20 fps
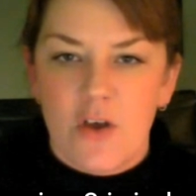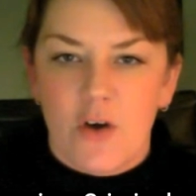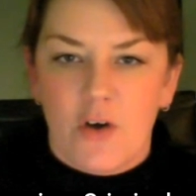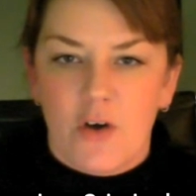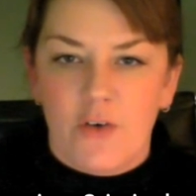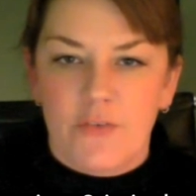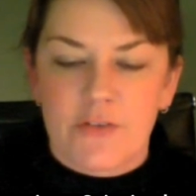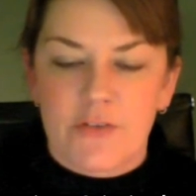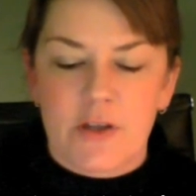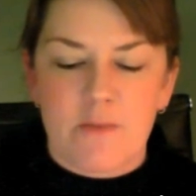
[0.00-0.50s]

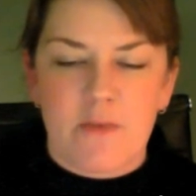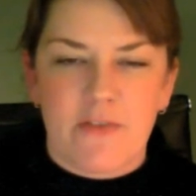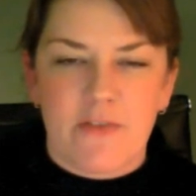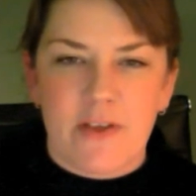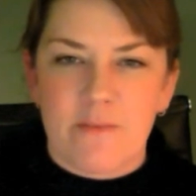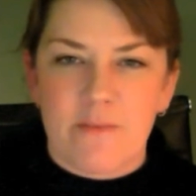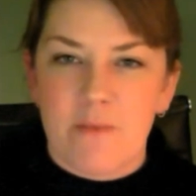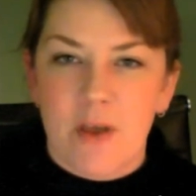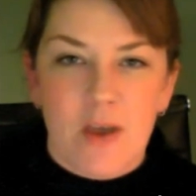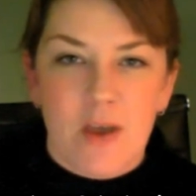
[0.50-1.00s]
of some of
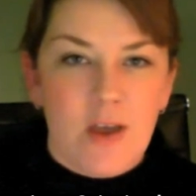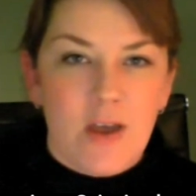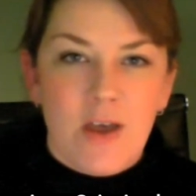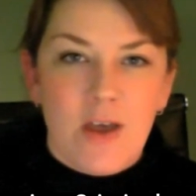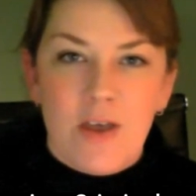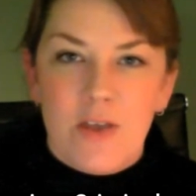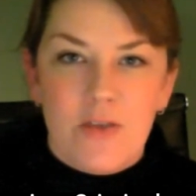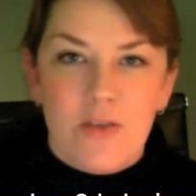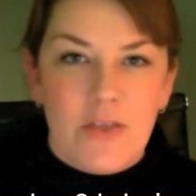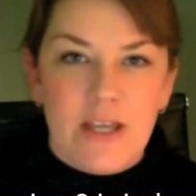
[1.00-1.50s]
them.
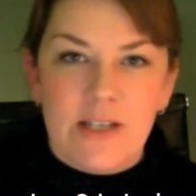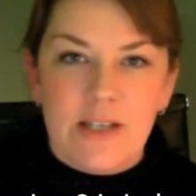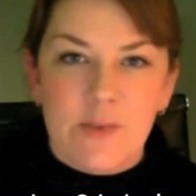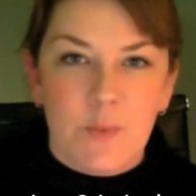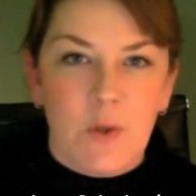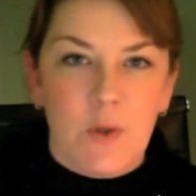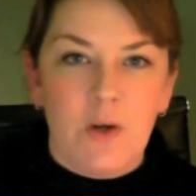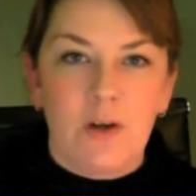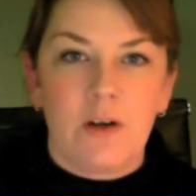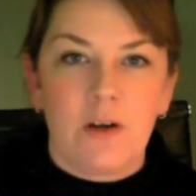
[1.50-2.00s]
These
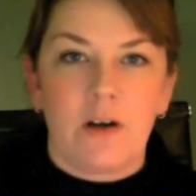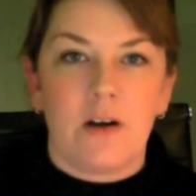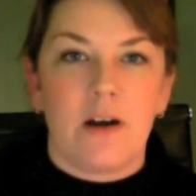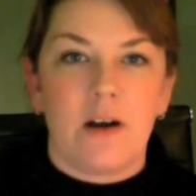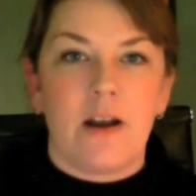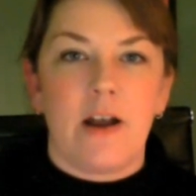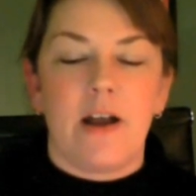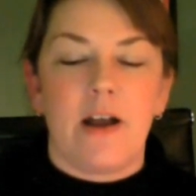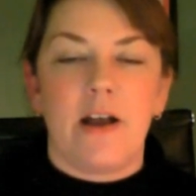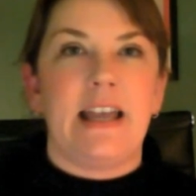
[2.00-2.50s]
were
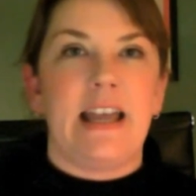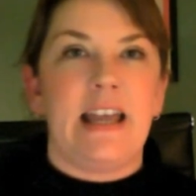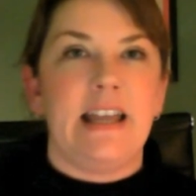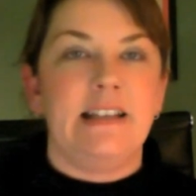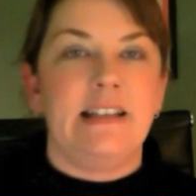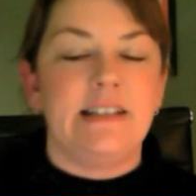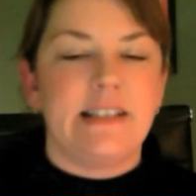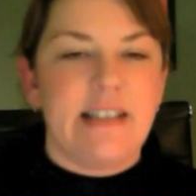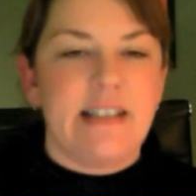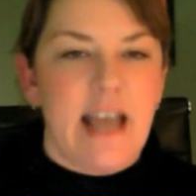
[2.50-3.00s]

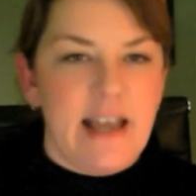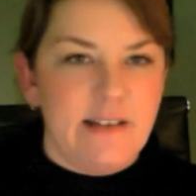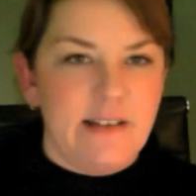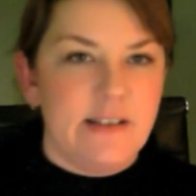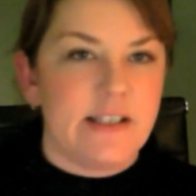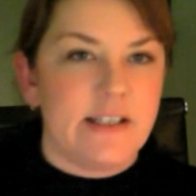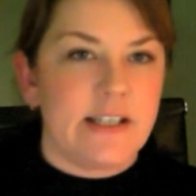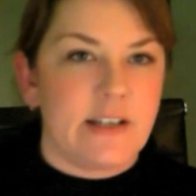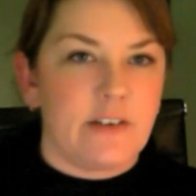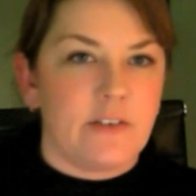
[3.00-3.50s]

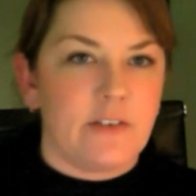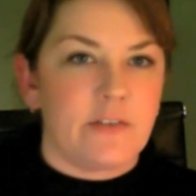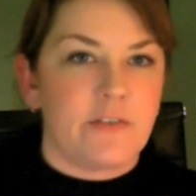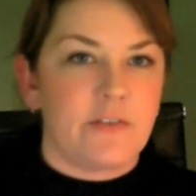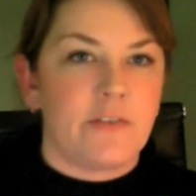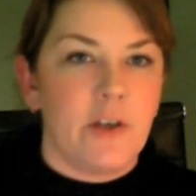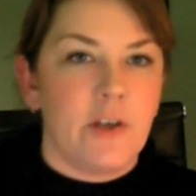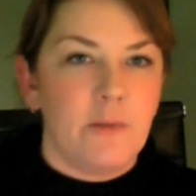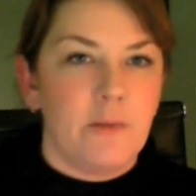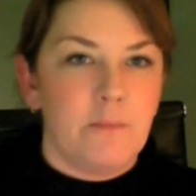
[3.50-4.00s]
intensive
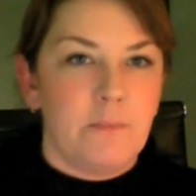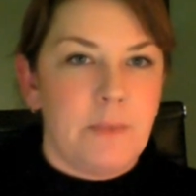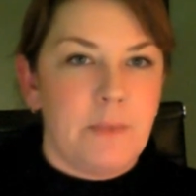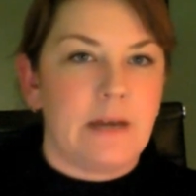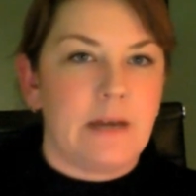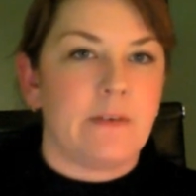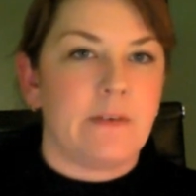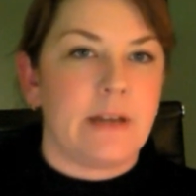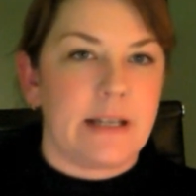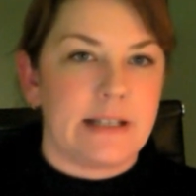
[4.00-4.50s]

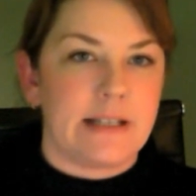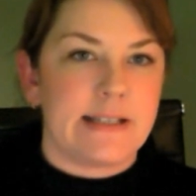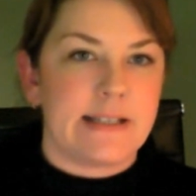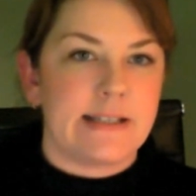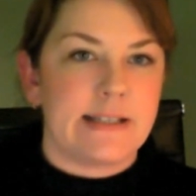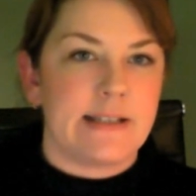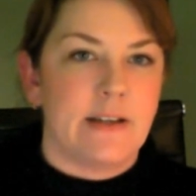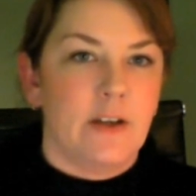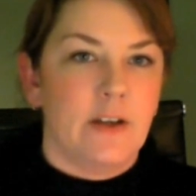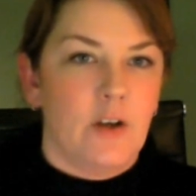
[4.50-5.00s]

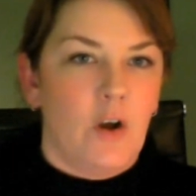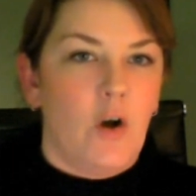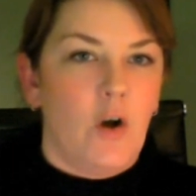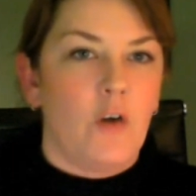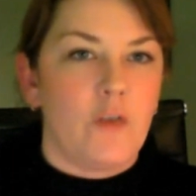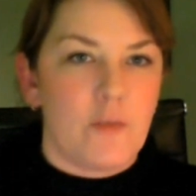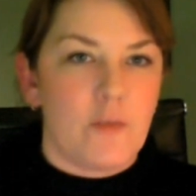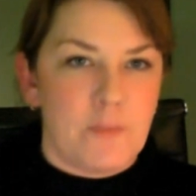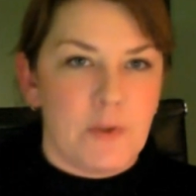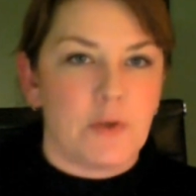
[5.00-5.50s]
periods
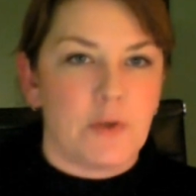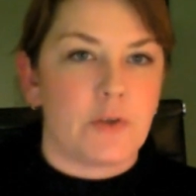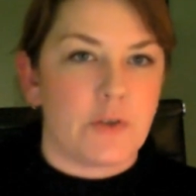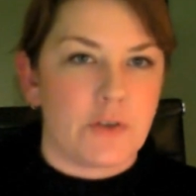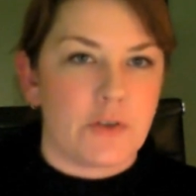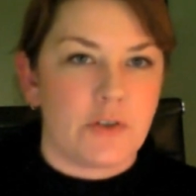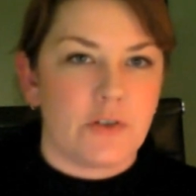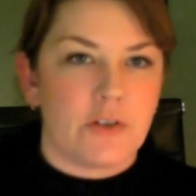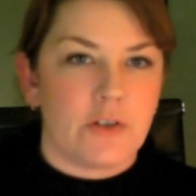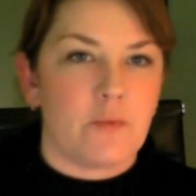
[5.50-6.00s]
of
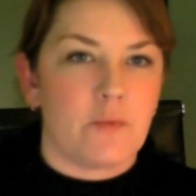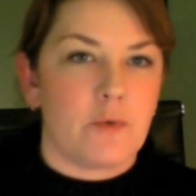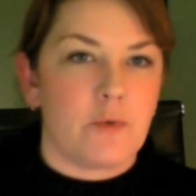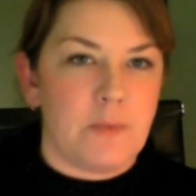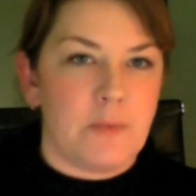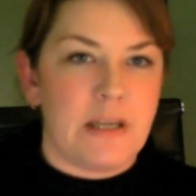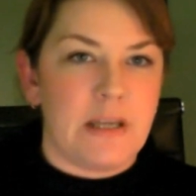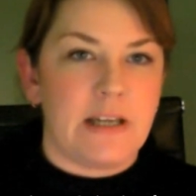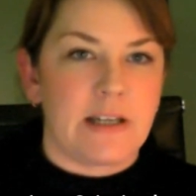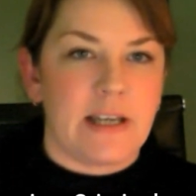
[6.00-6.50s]
abuse that would
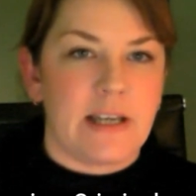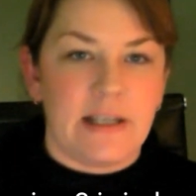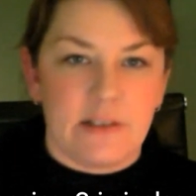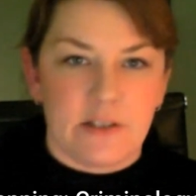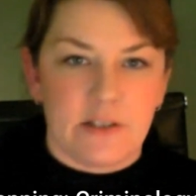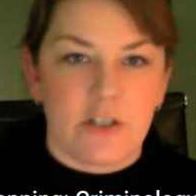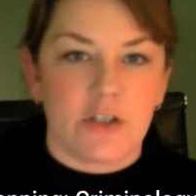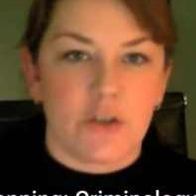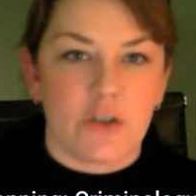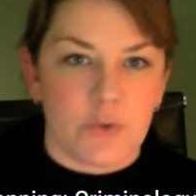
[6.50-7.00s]
be akin
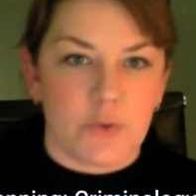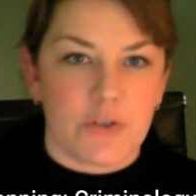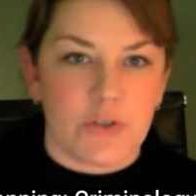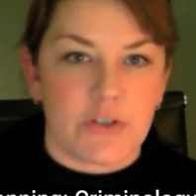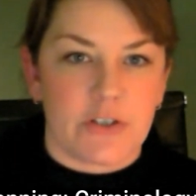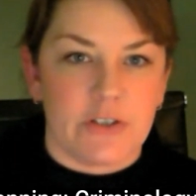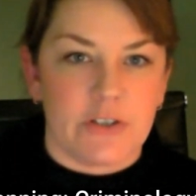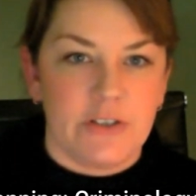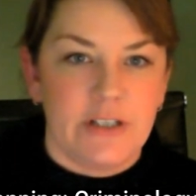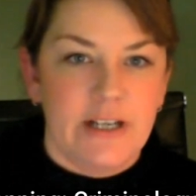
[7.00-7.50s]
to
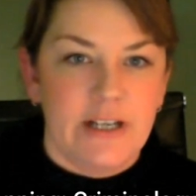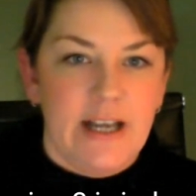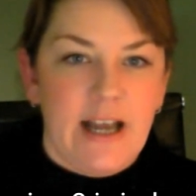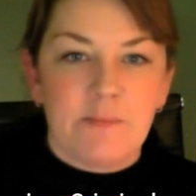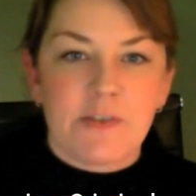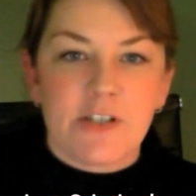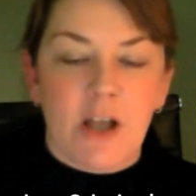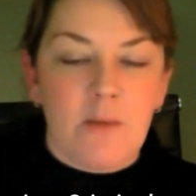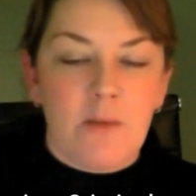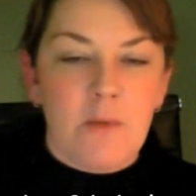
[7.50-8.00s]
torture.
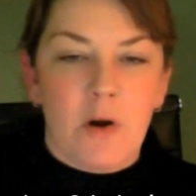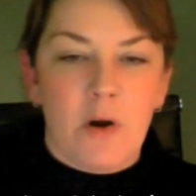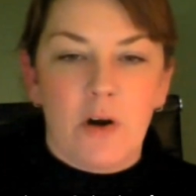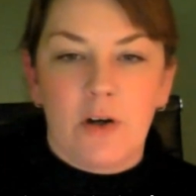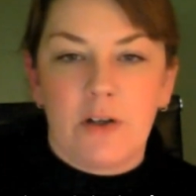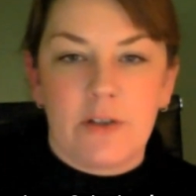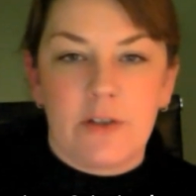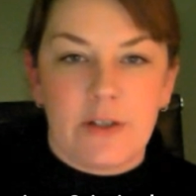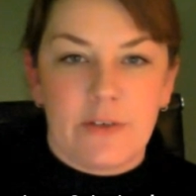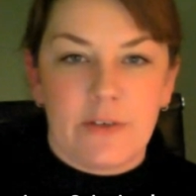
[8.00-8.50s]
Some
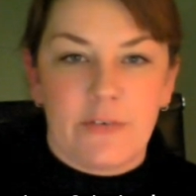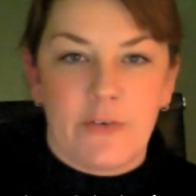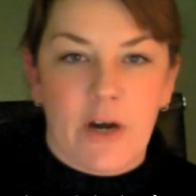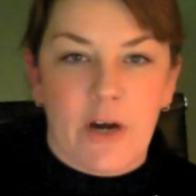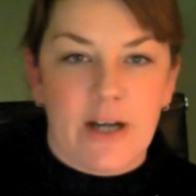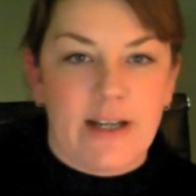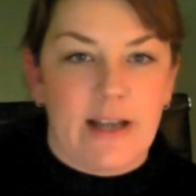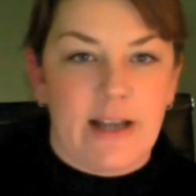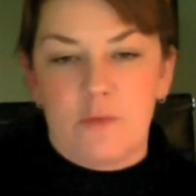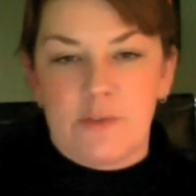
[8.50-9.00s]
are
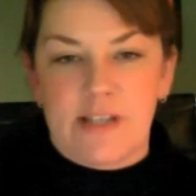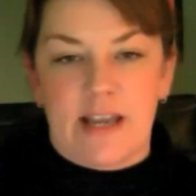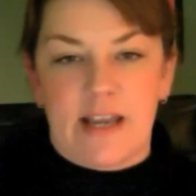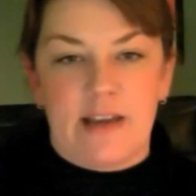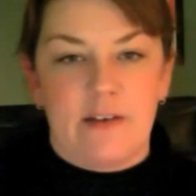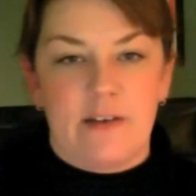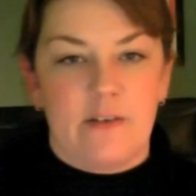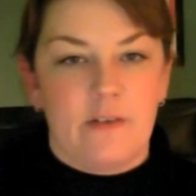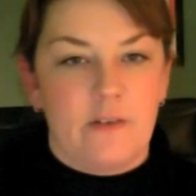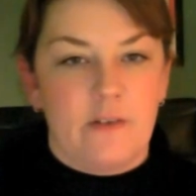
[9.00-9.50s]
against, say,